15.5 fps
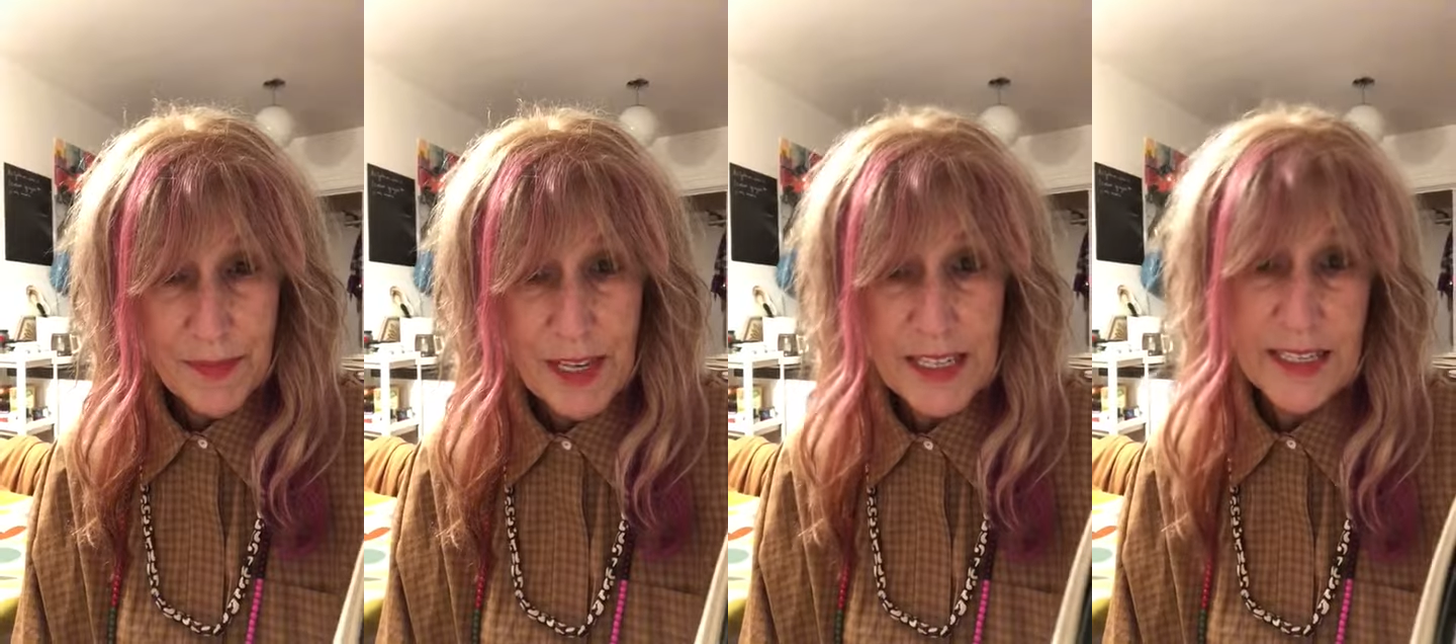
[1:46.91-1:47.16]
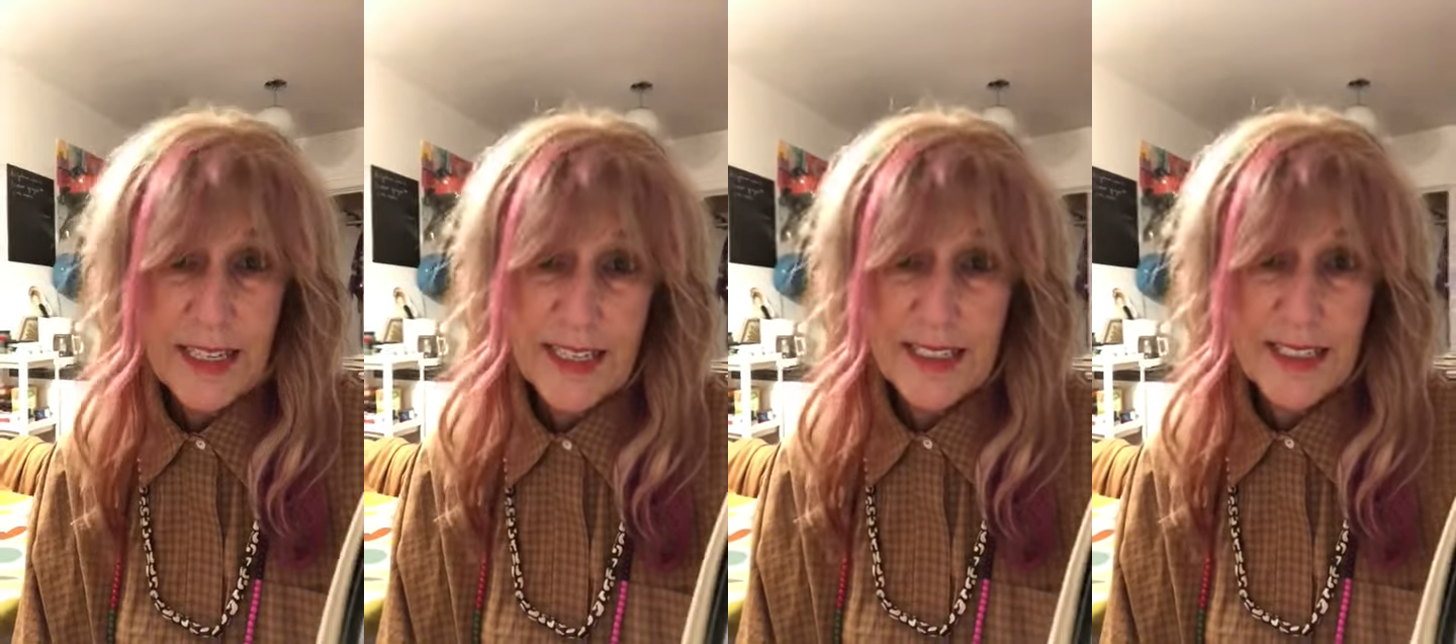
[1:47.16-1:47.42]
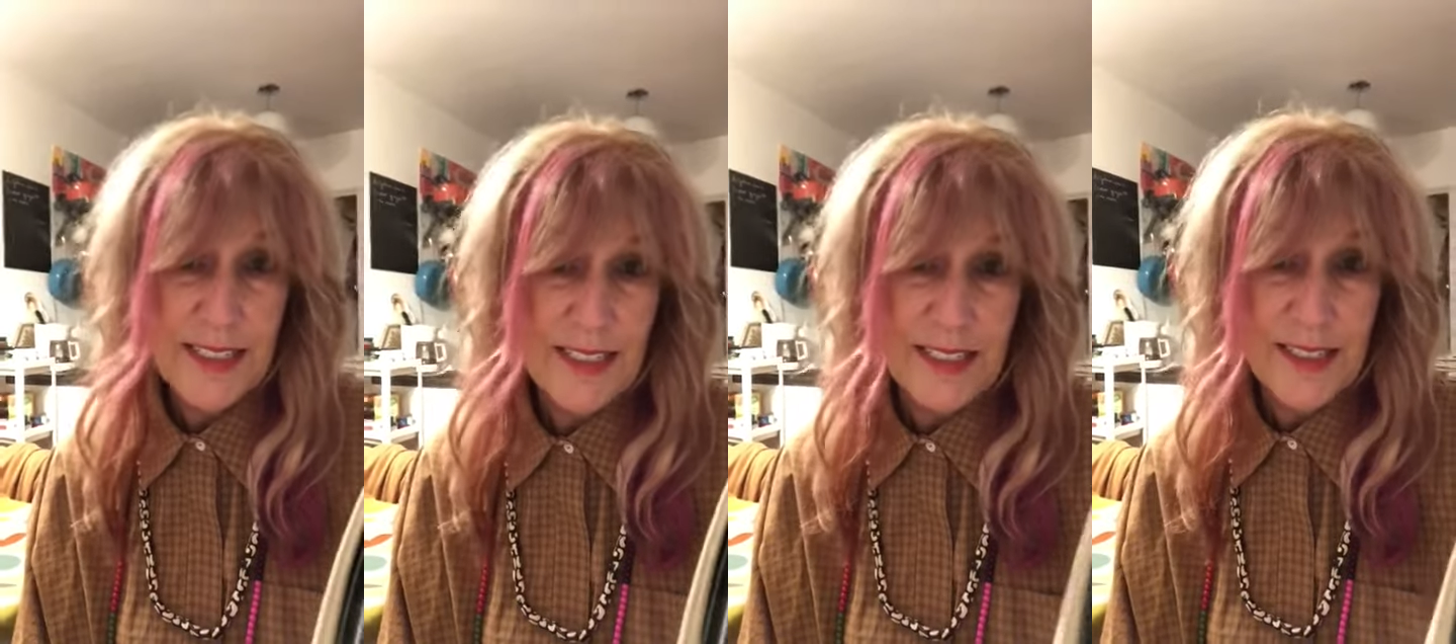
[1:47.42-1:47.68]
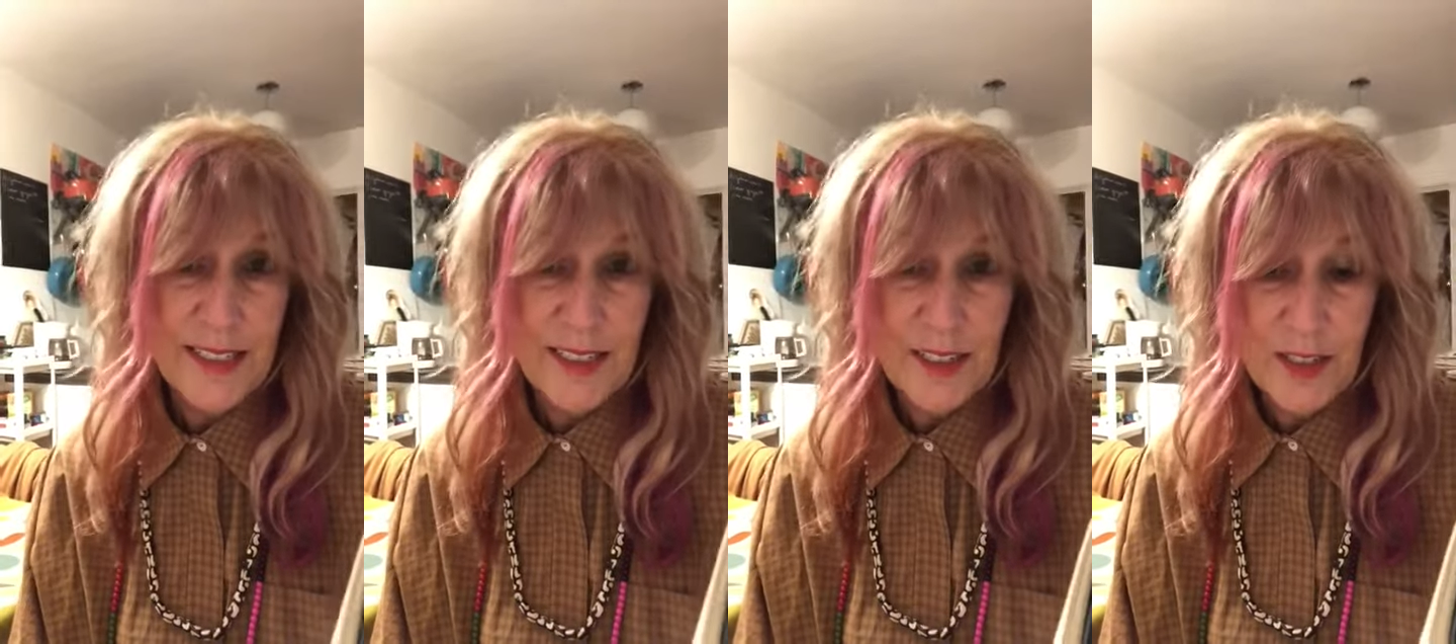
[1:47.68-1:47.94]
Like any
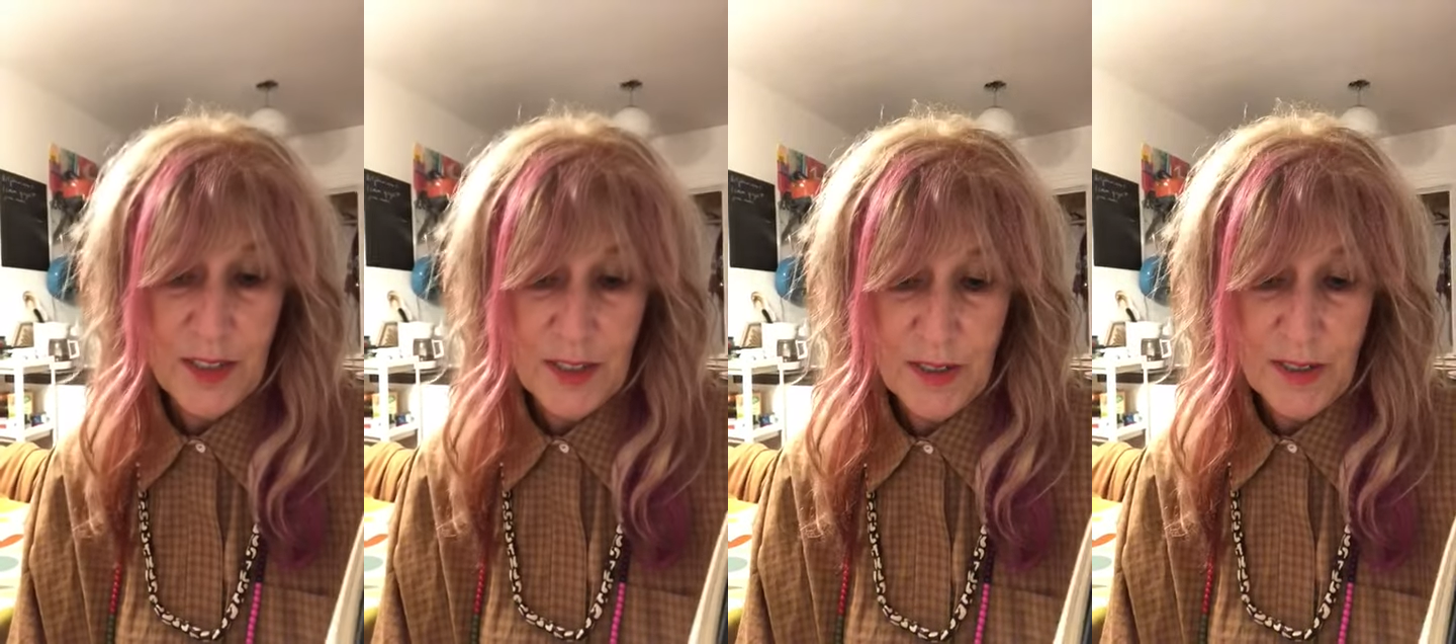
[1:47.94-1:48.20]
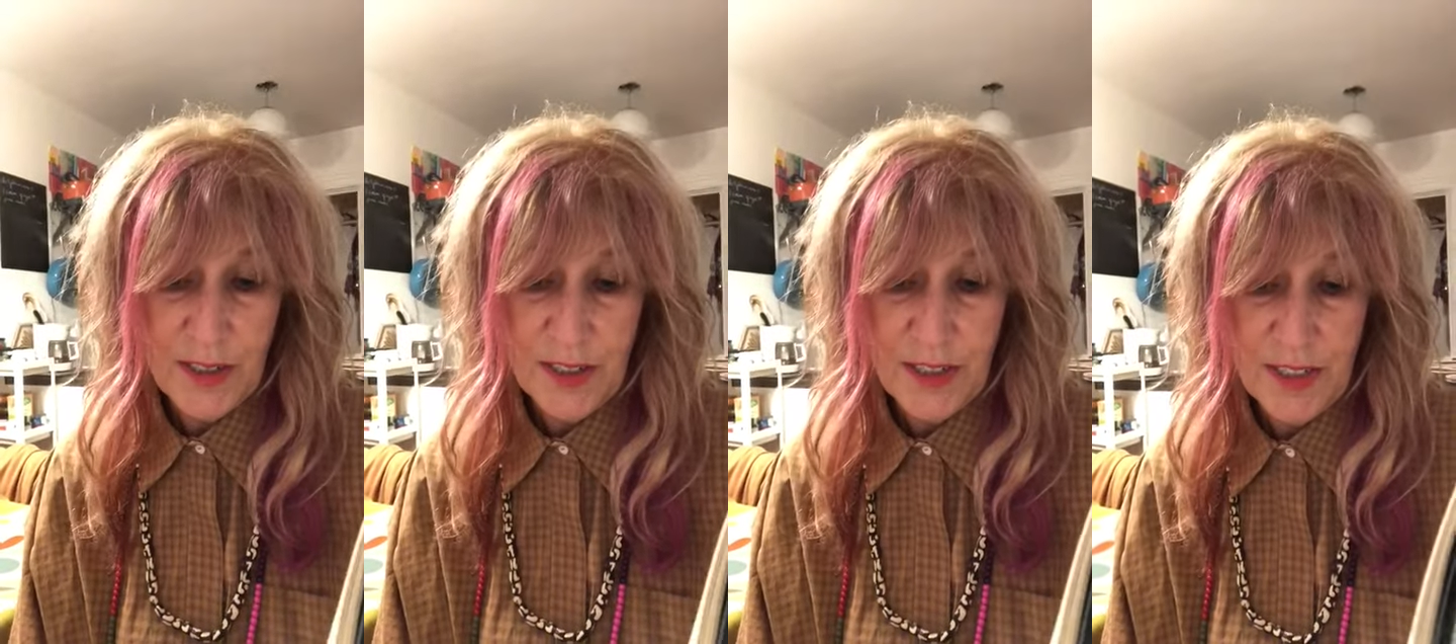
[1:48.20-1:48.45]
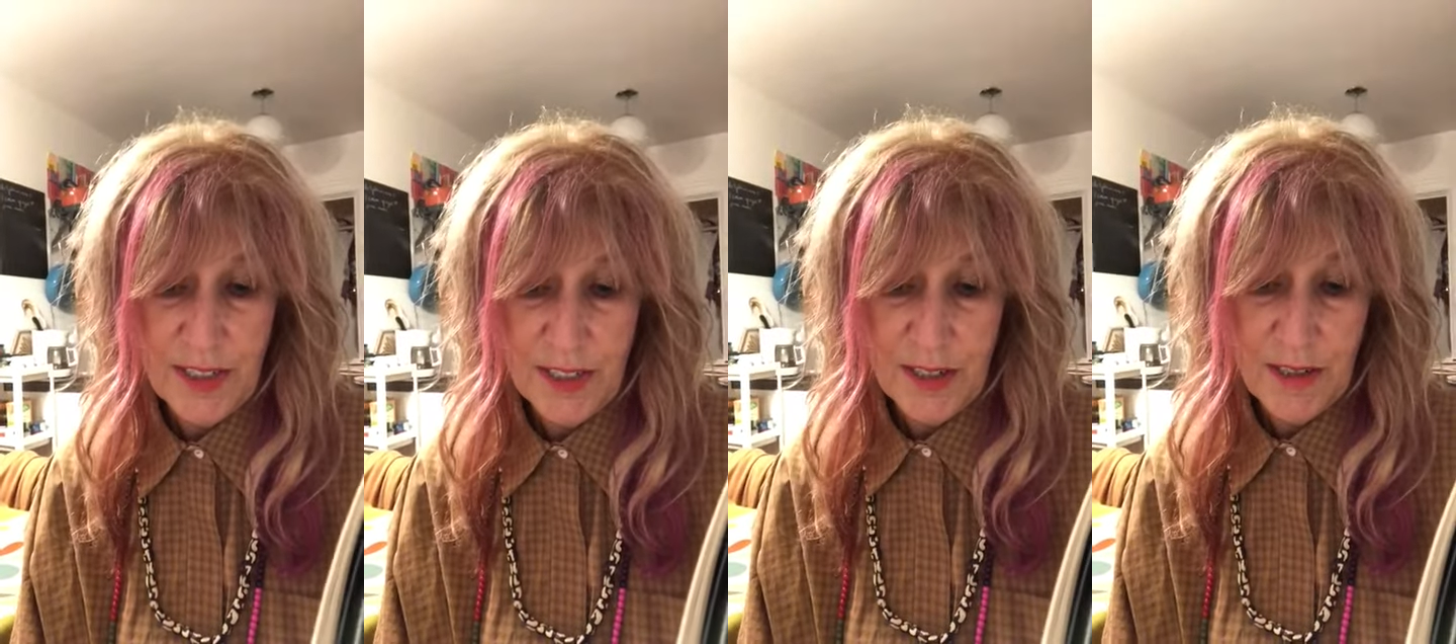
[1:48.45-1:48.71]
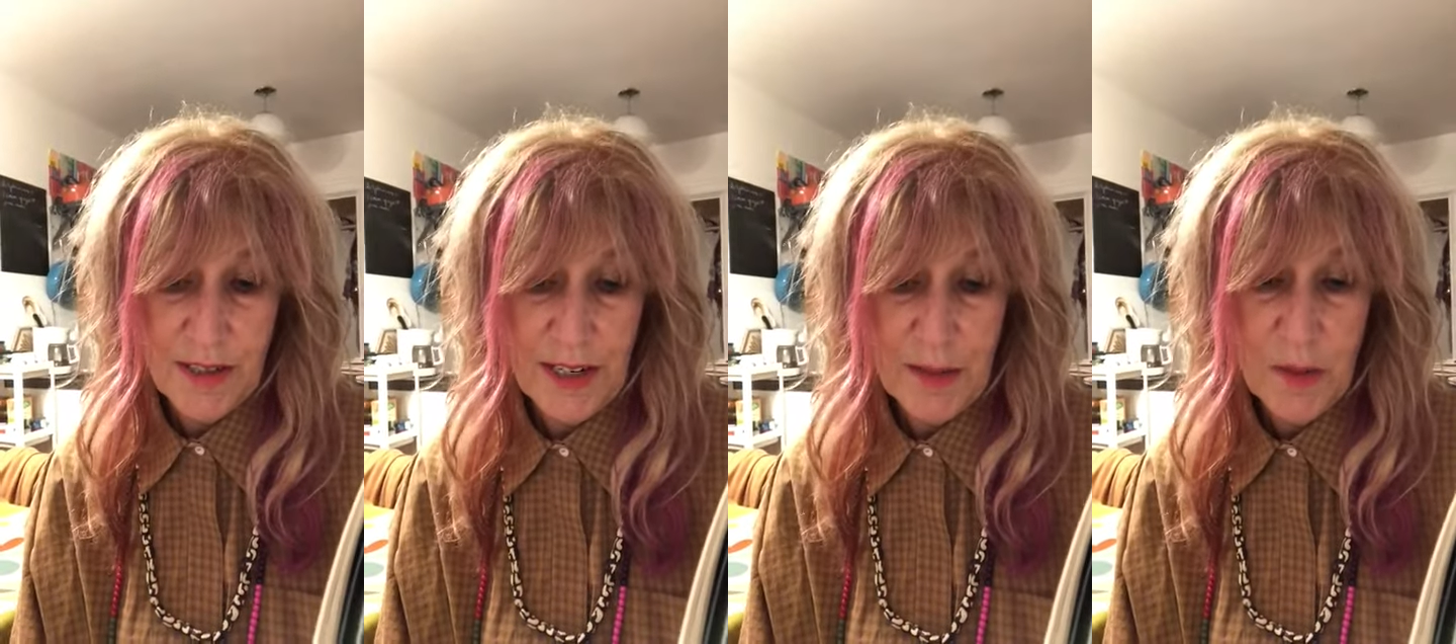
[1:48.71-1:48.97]
decent girl, she'd
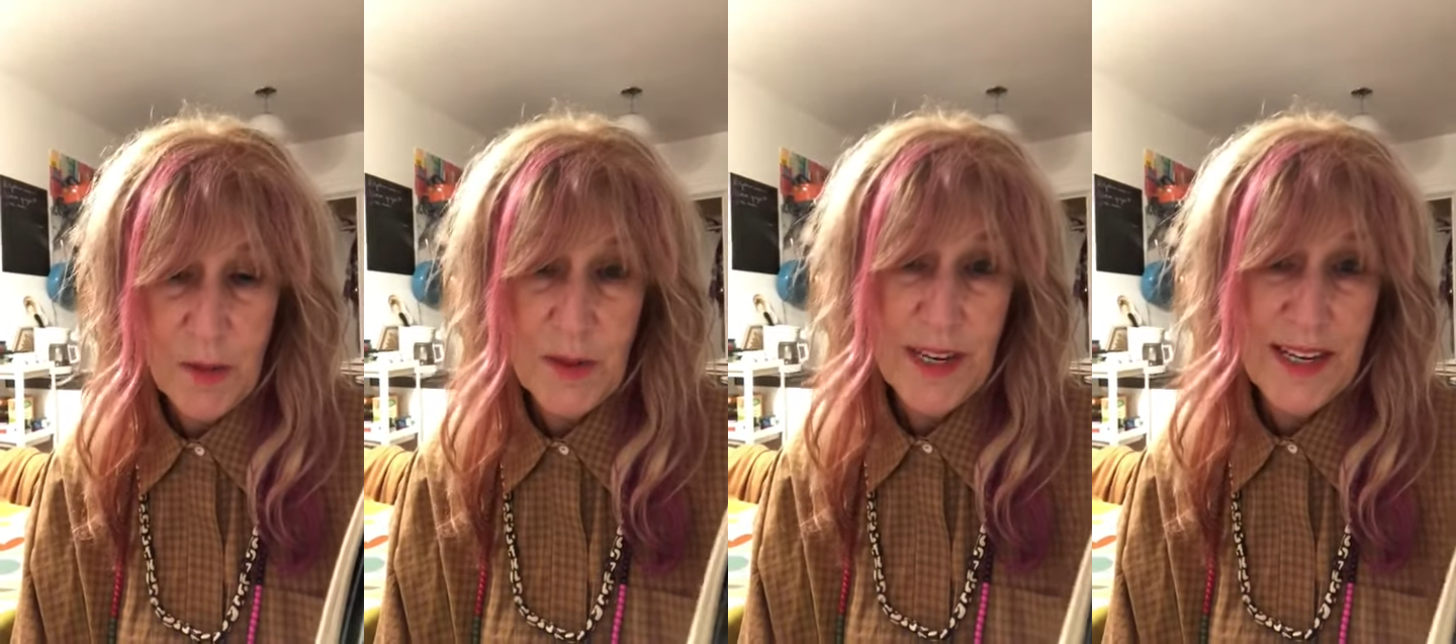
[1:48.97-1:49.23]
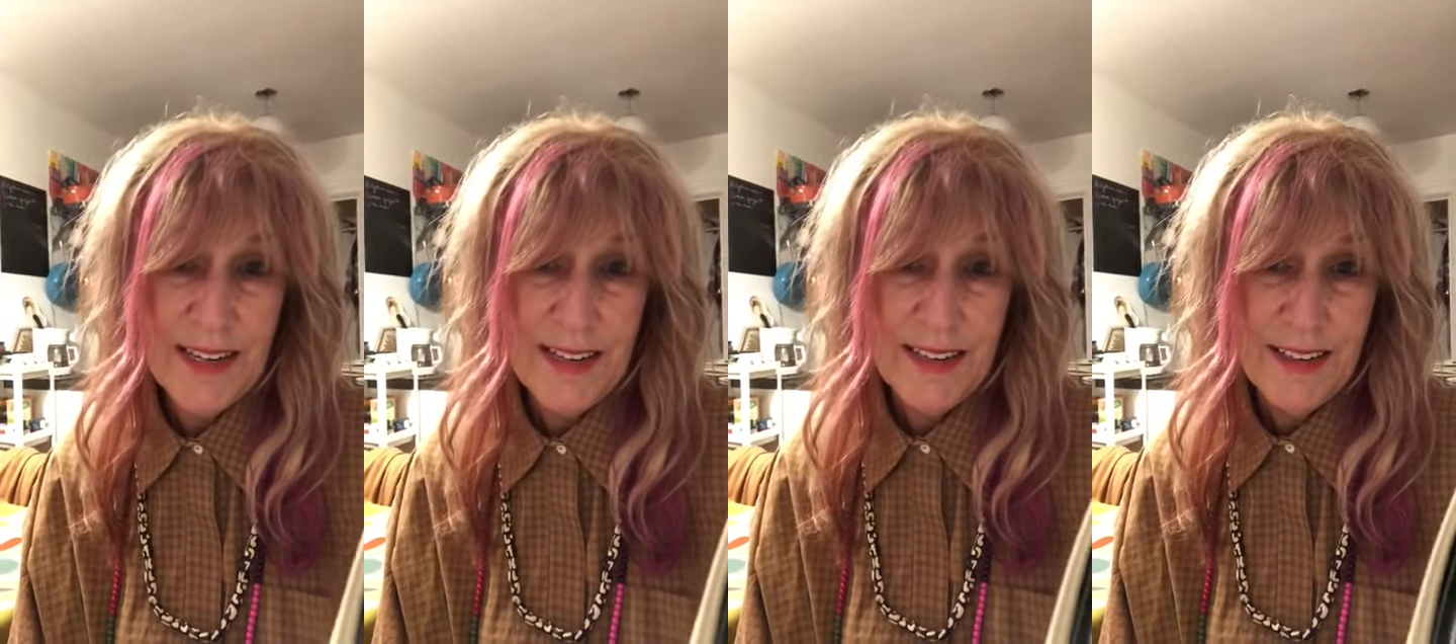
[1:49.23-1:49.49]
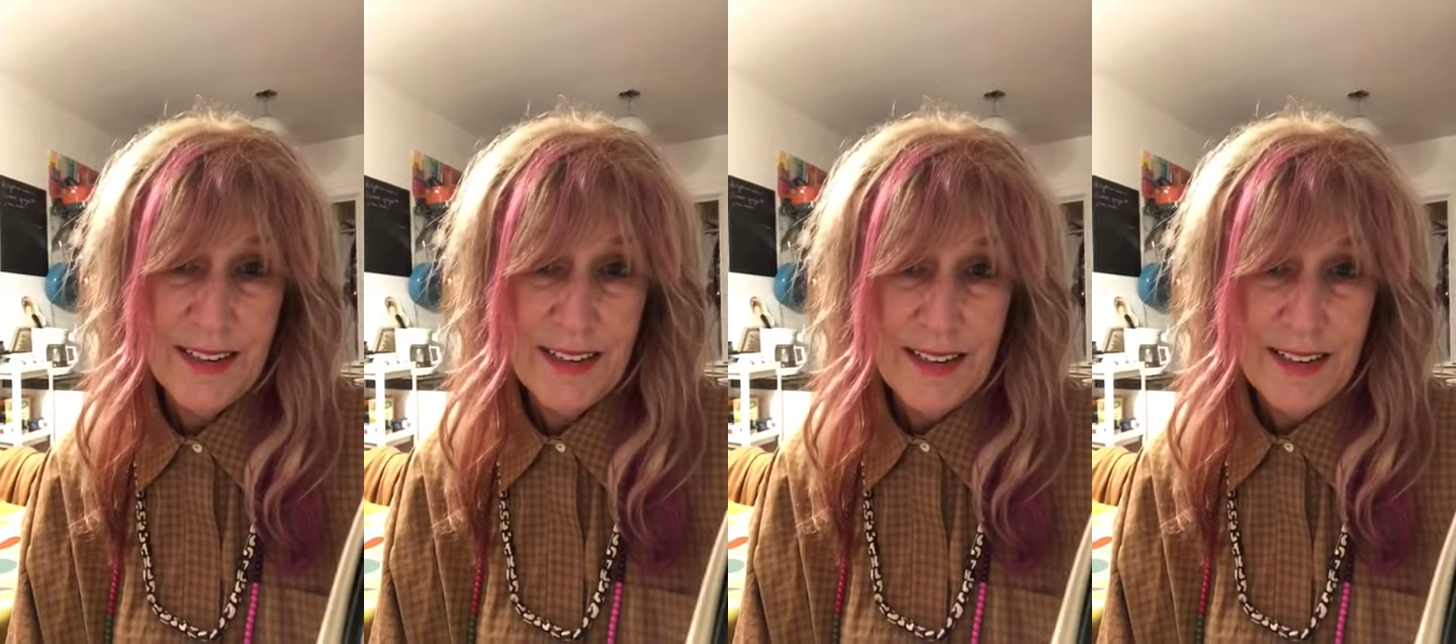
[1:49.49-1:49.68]
turn him away,